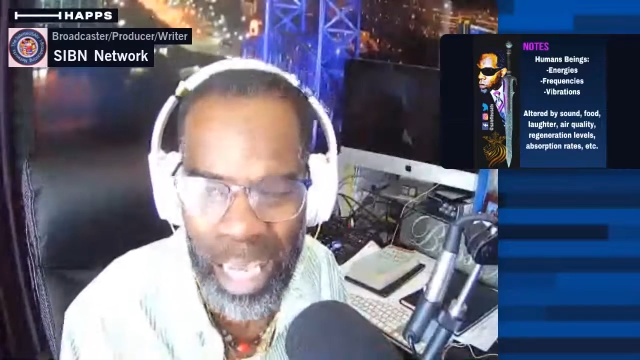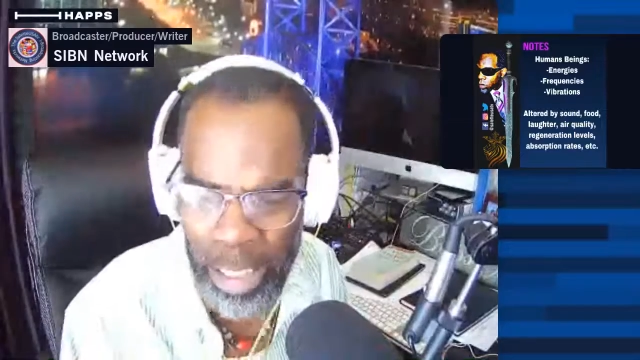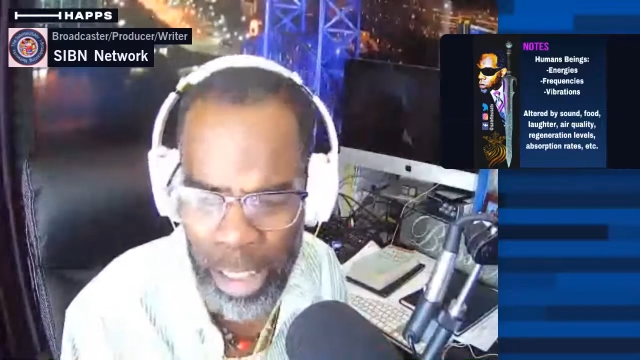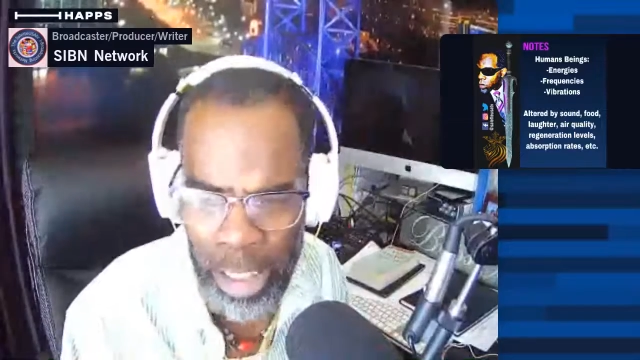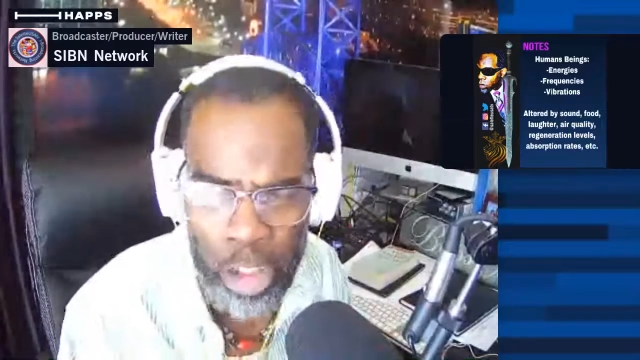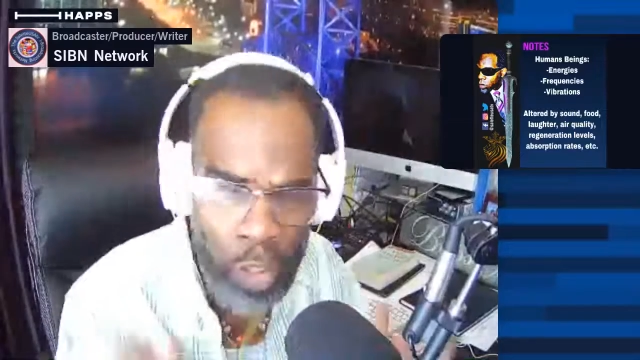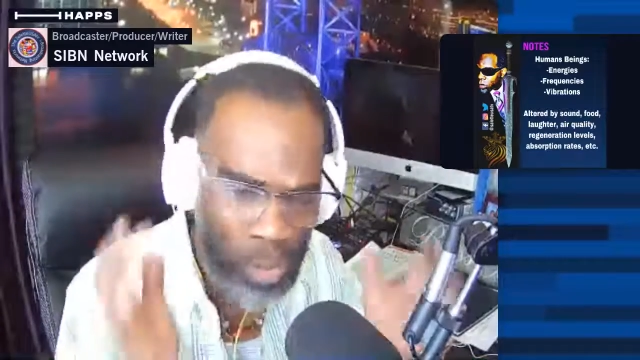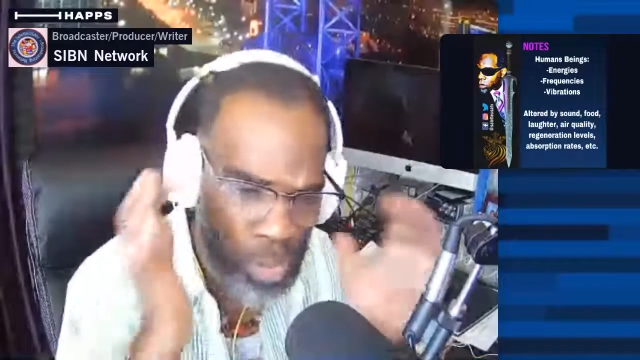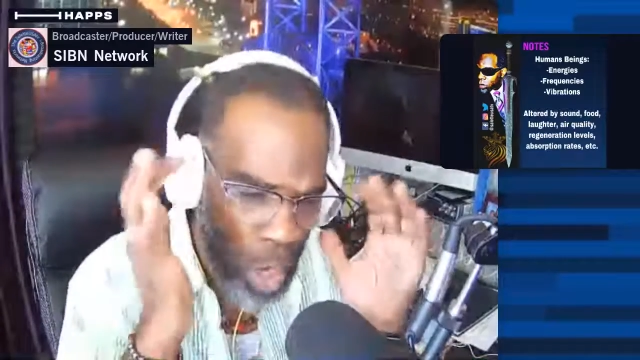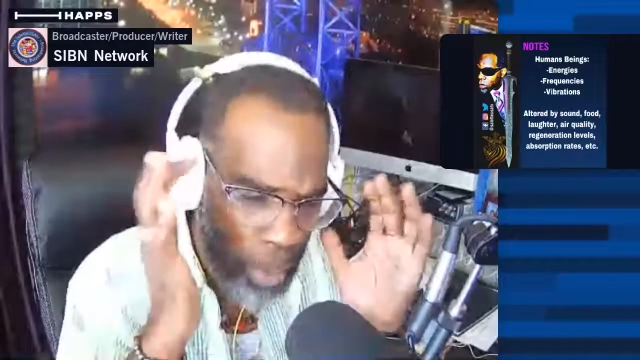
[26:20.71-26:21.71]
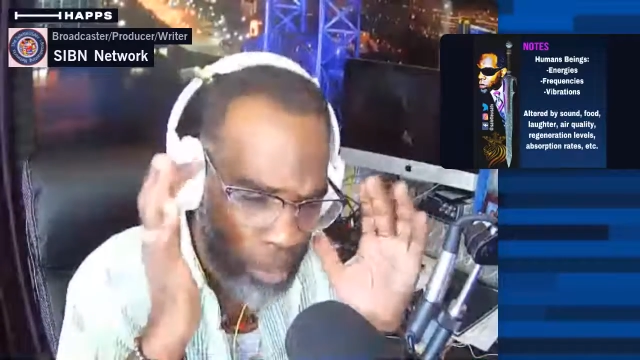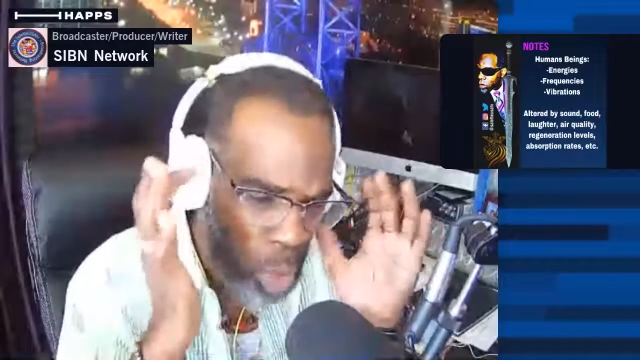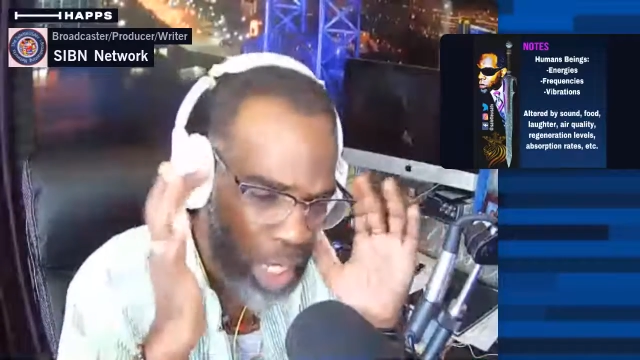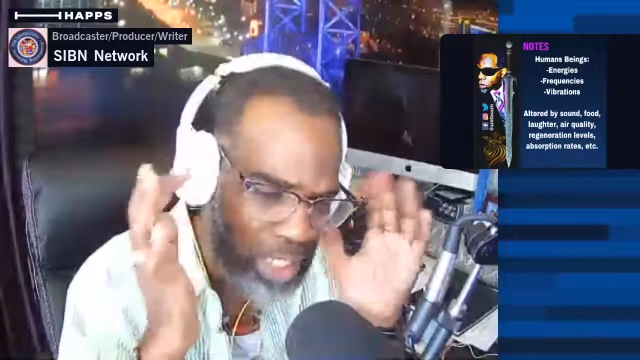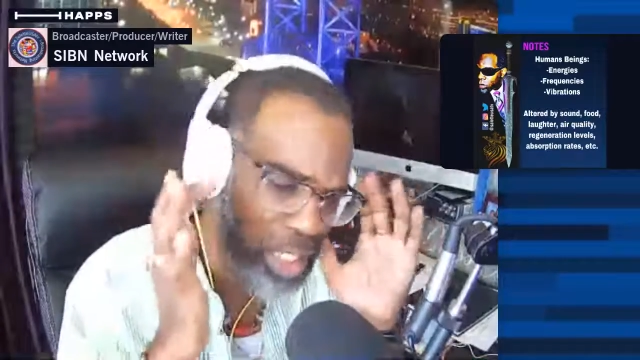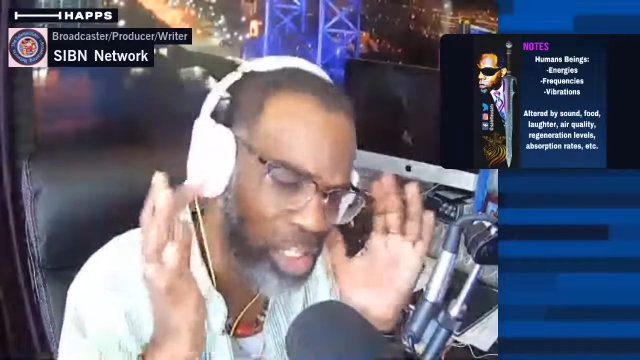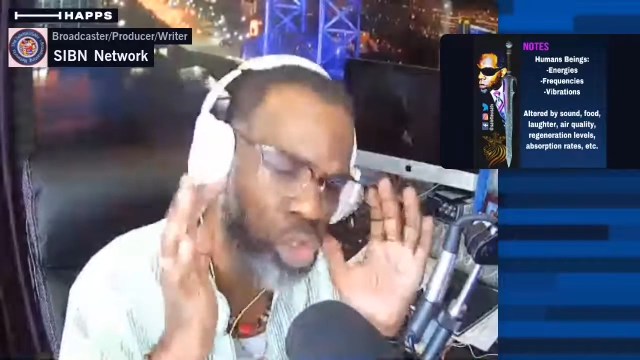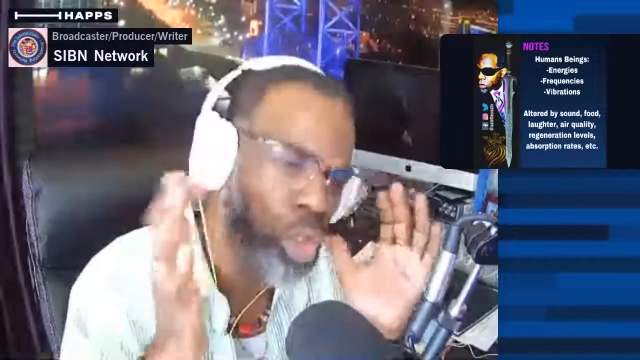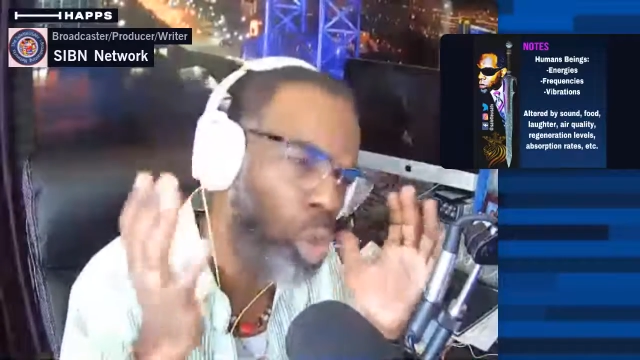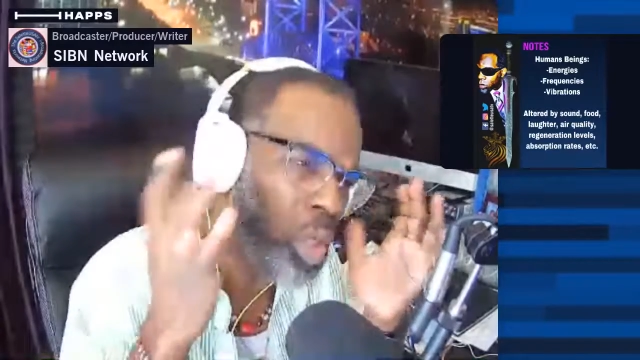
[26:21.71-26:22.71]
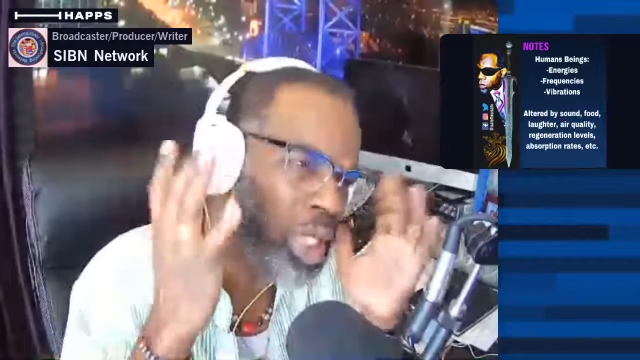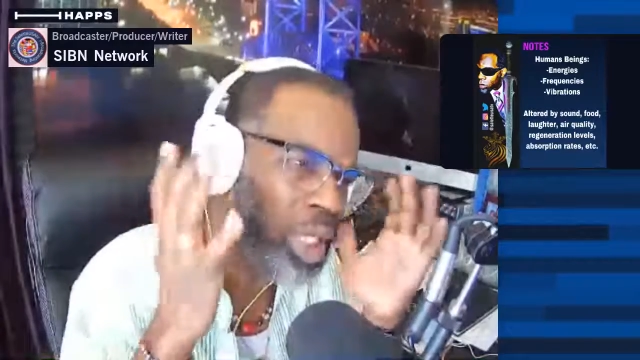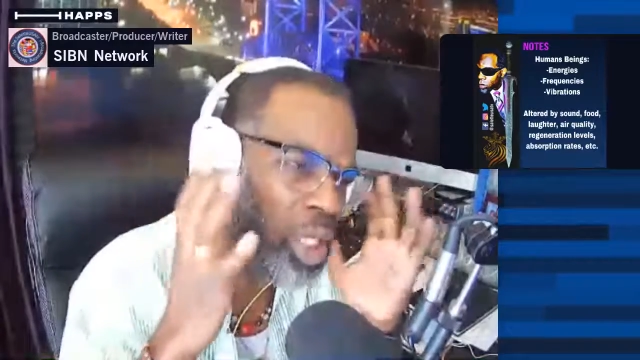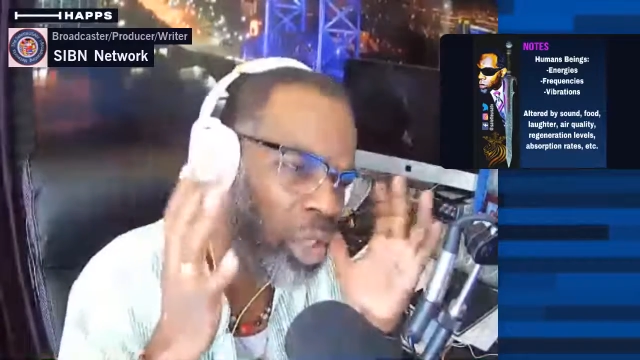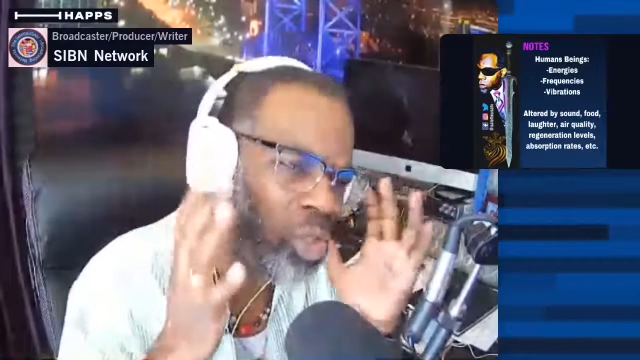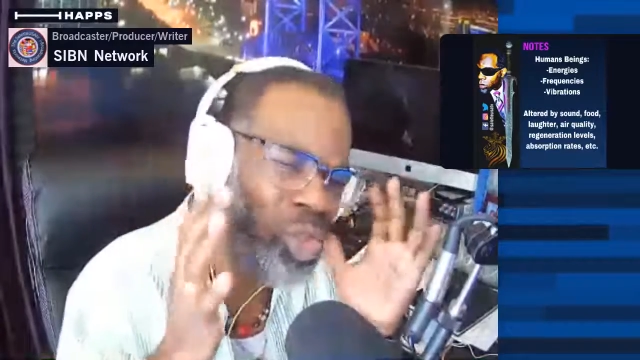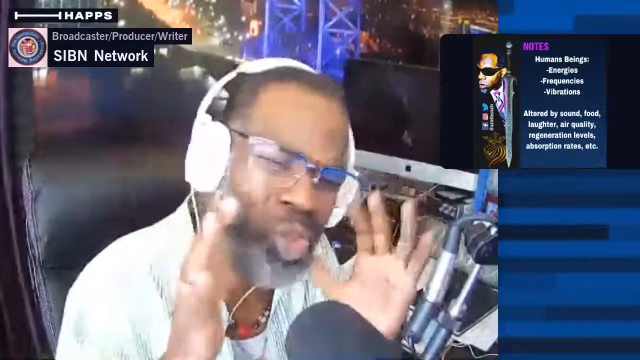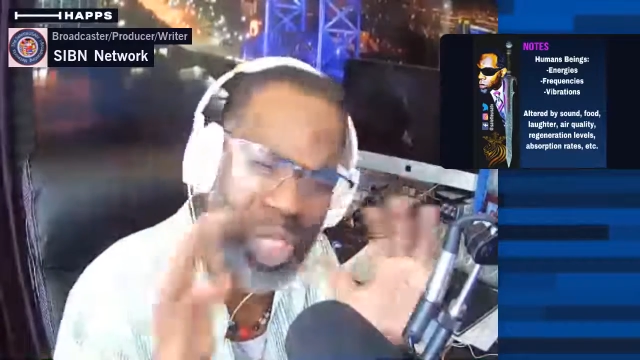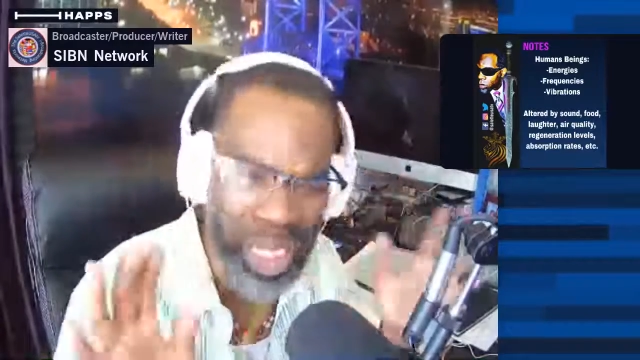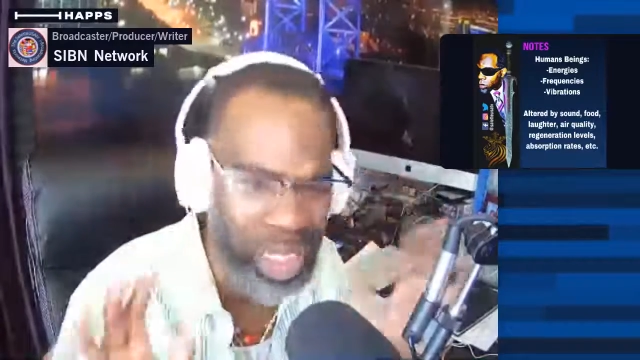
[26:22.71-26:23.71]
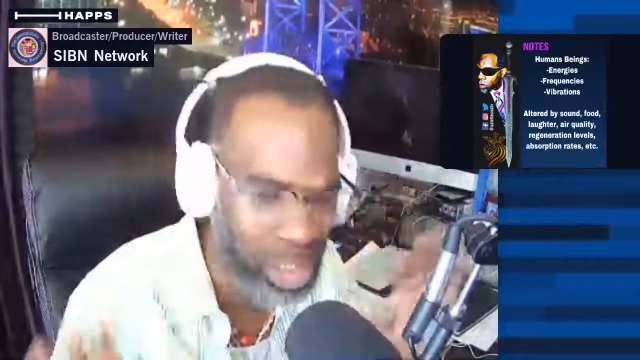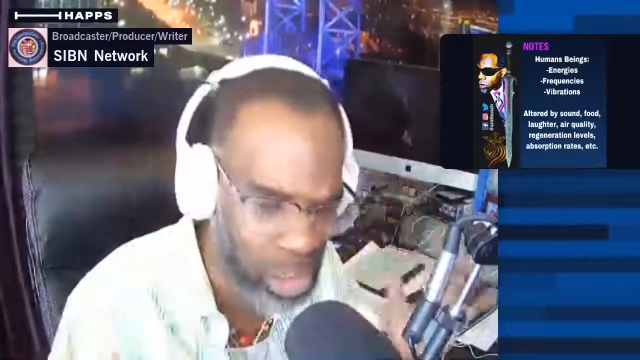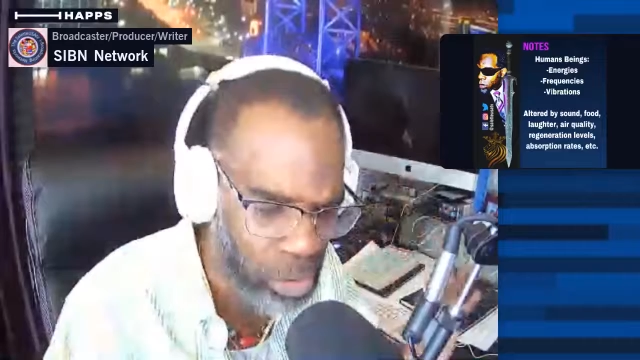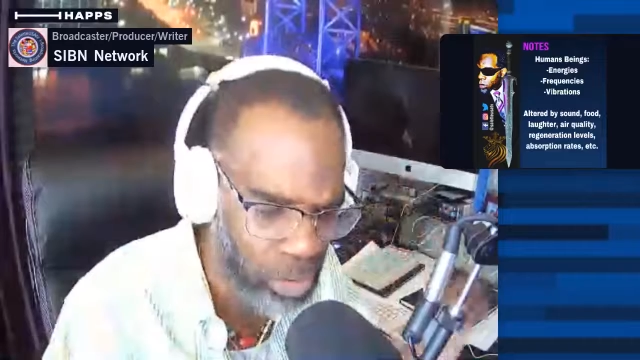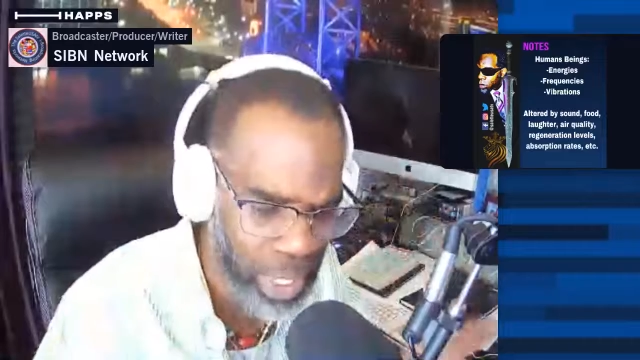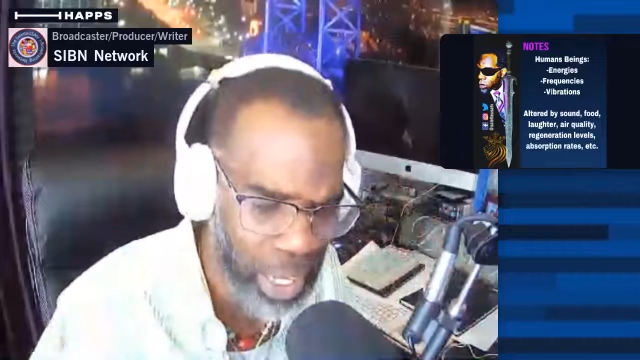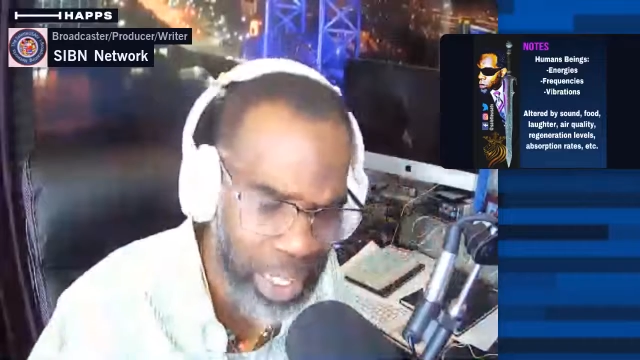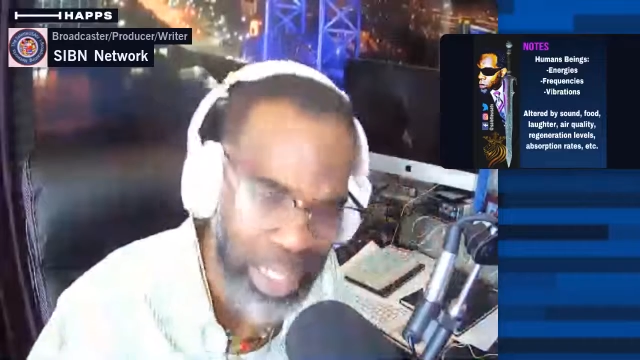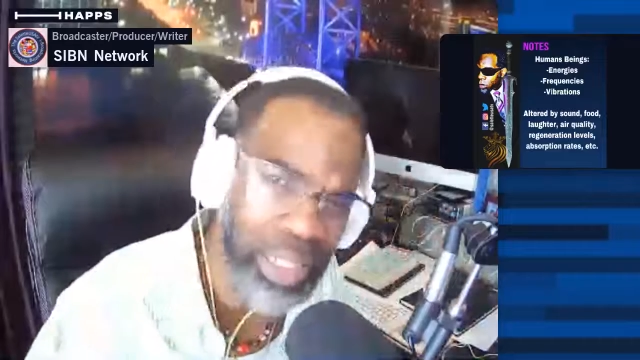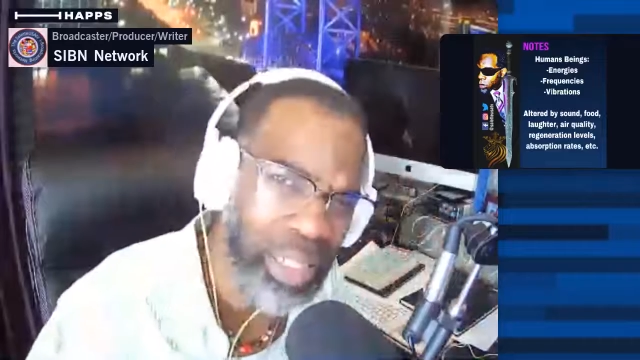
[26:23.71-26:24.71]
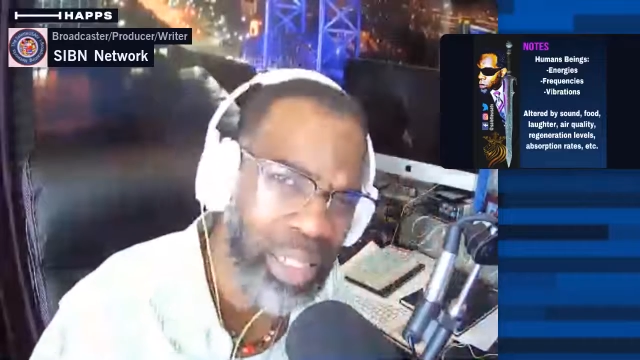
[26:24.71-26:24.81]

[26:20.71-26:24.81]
And in your thought process, you're going to hear, you can't do that.